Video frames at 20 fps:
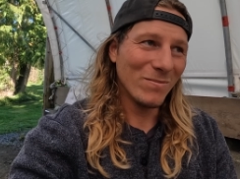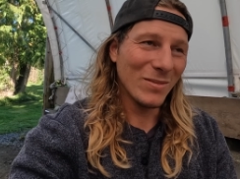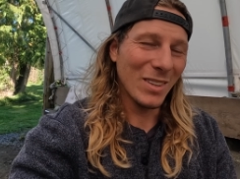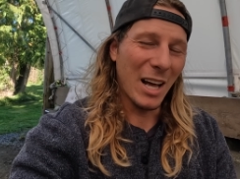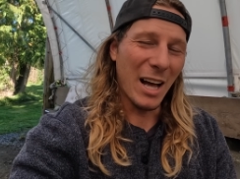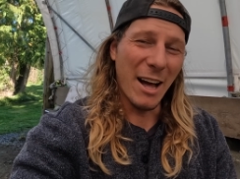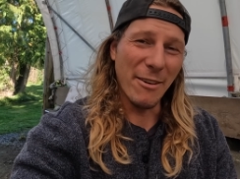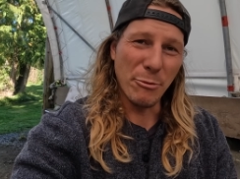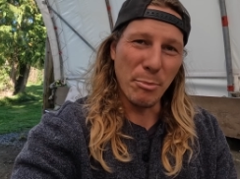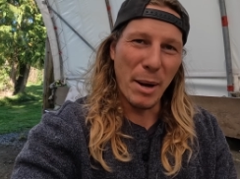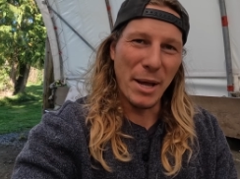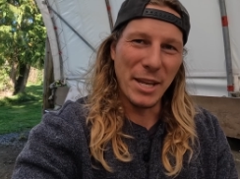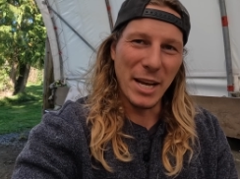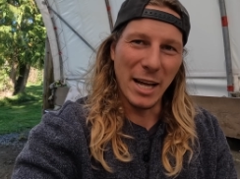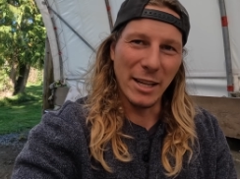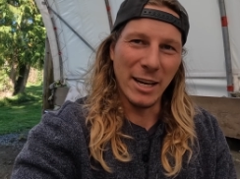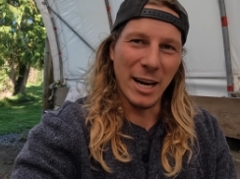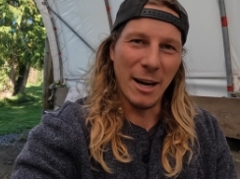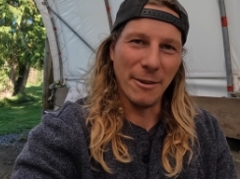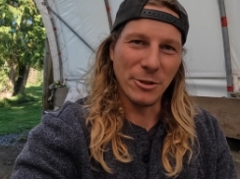I have to paint the
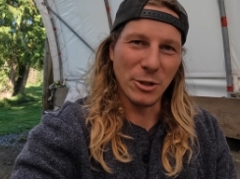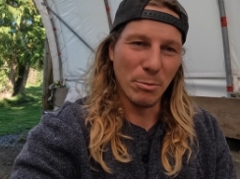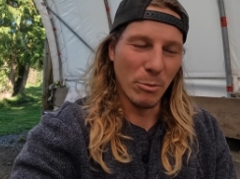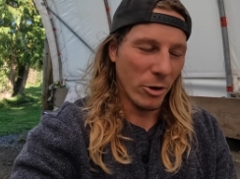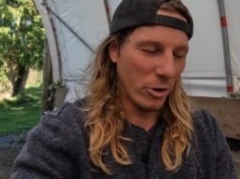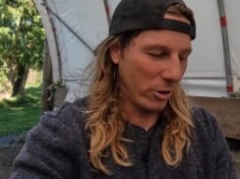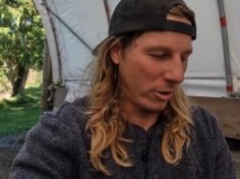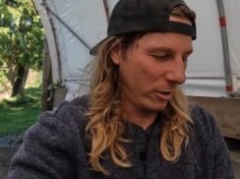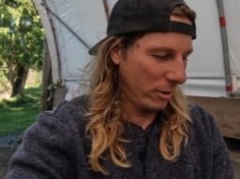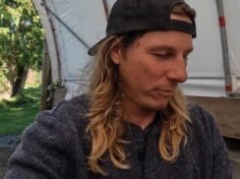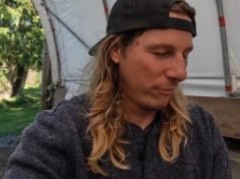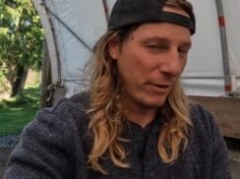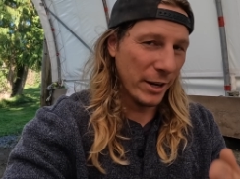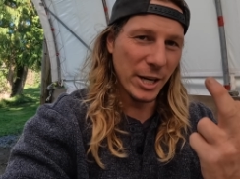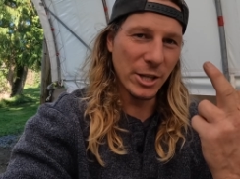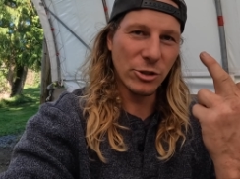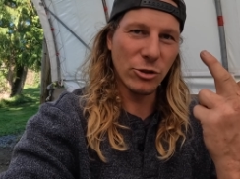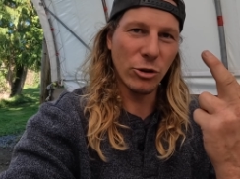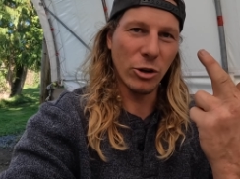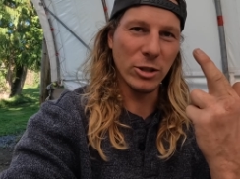other half tomorrow.
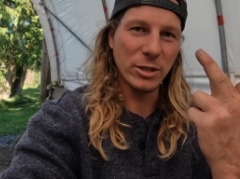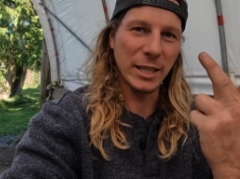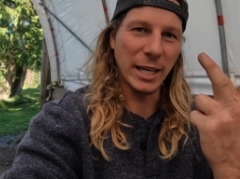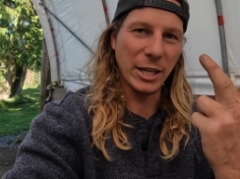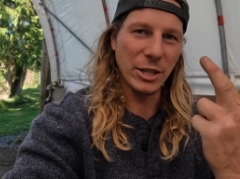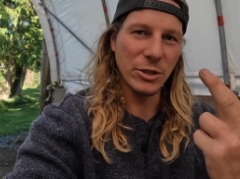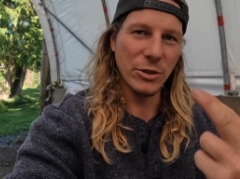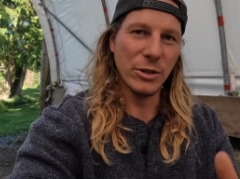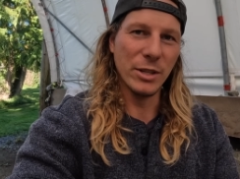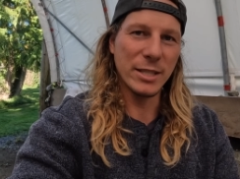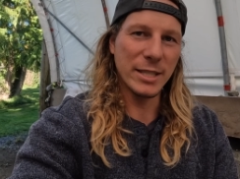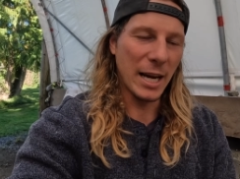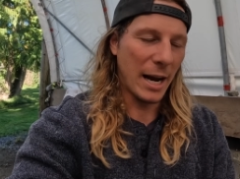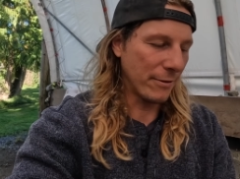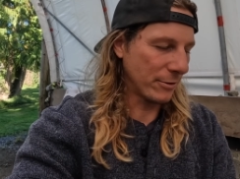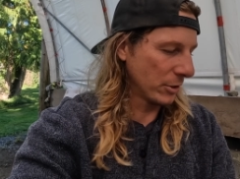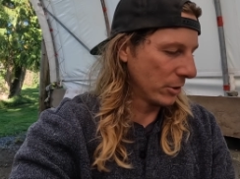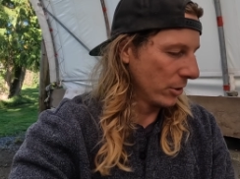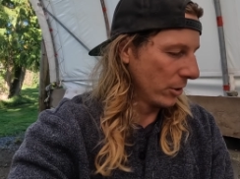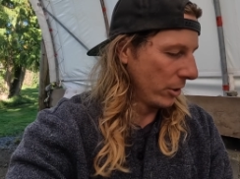Fingers crossed I can do it this
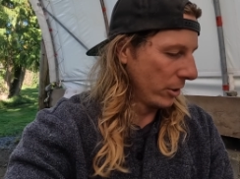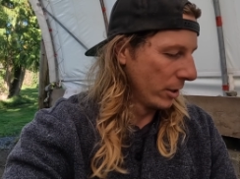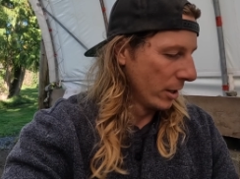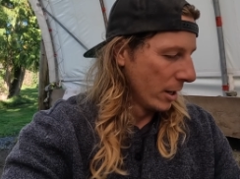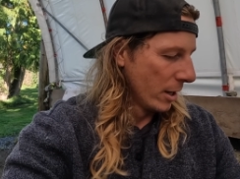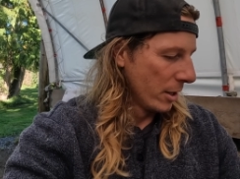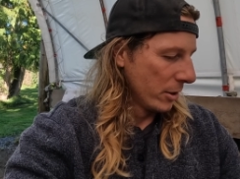afternoon.